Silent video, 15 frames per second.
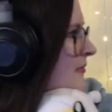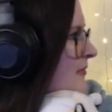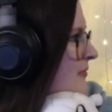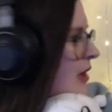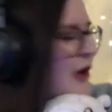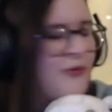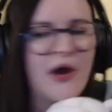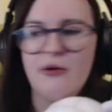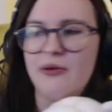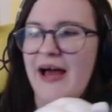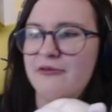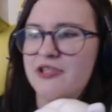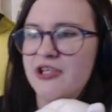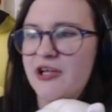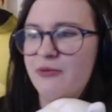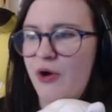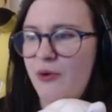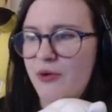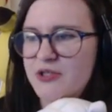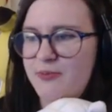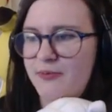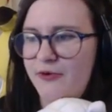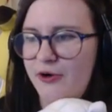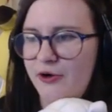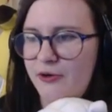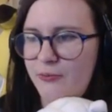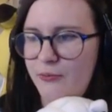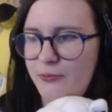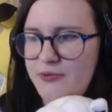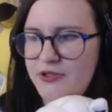that. Oh, no louder than what it was before.
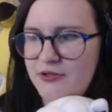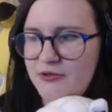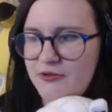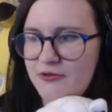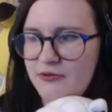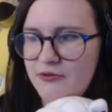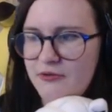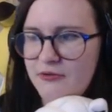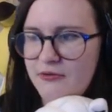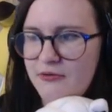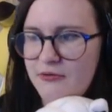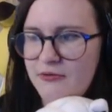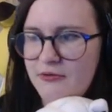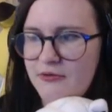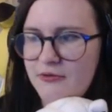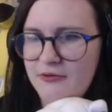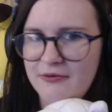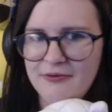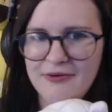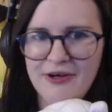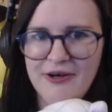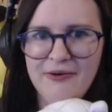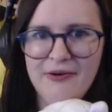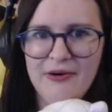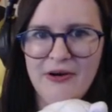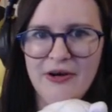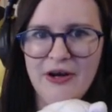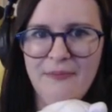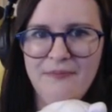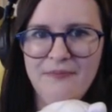No, no, no, that's what. Hold